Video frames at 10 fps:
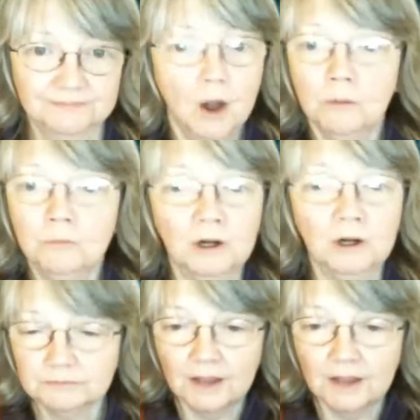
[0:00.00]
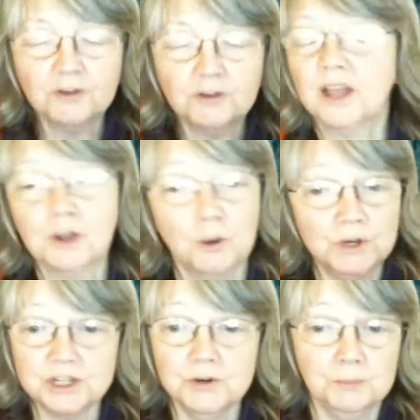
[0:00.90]
Well, can we
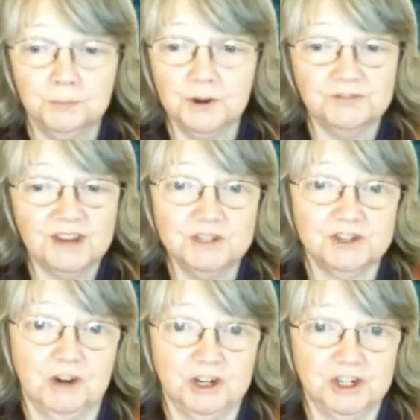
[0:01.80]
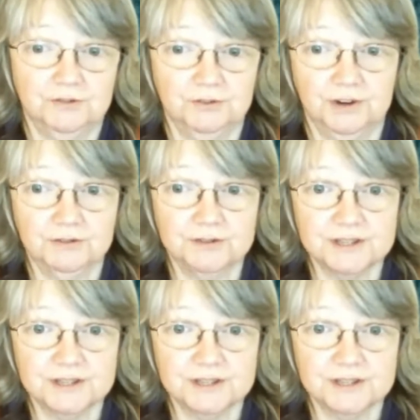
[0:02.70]
do a brief demonstration for folks?